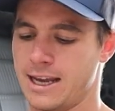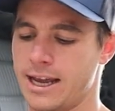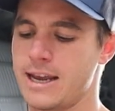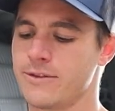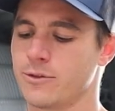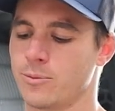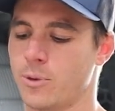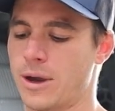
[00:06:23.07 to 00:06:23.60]

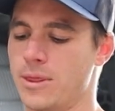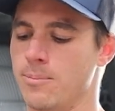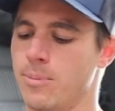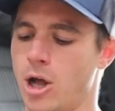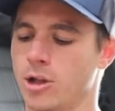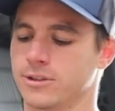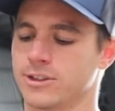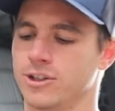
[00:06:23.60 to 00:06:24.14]
even when the
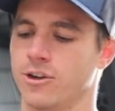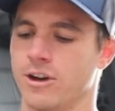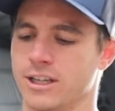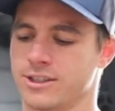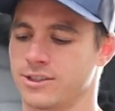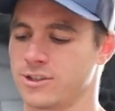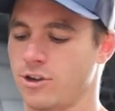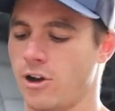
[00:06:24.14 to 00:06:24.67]
bolts are
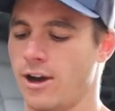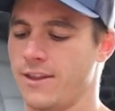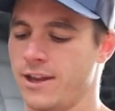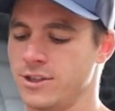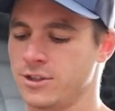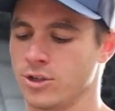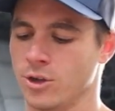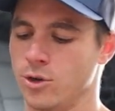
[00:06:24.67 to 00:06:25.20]
nice and tight,
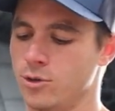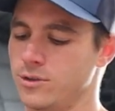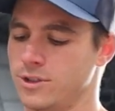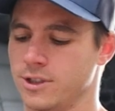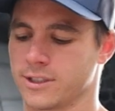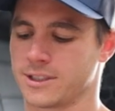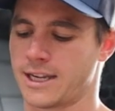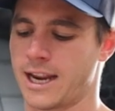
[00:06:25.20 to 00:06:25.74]
they do
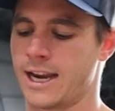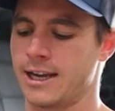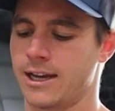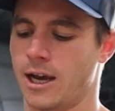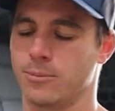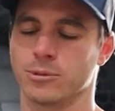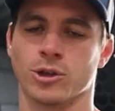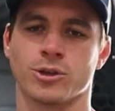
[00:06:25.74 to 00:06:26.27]
just end
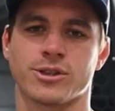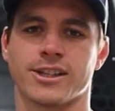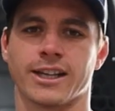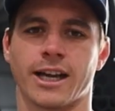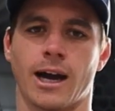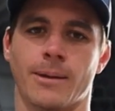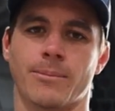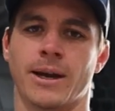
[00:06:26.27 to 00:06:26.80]
up
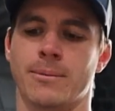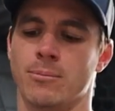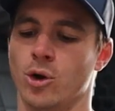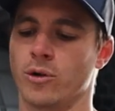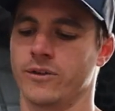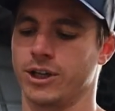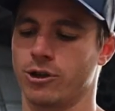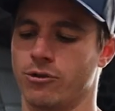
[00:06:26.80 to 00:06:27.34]
loosening up and
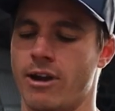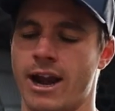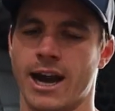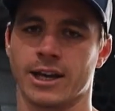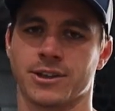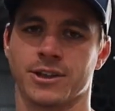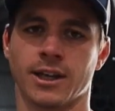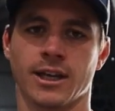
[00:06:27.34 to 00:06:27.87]
moving
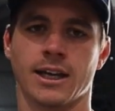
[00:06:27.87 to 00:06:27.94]
around.